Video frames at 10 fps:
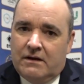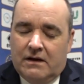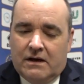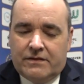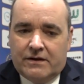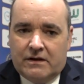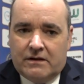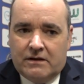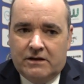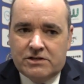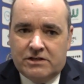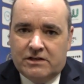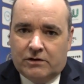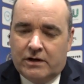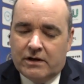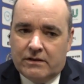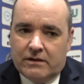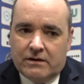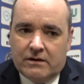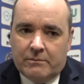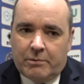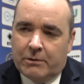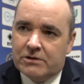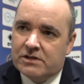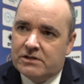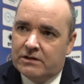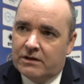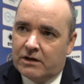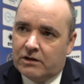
Yeah, I think you just need to look at the publicity that the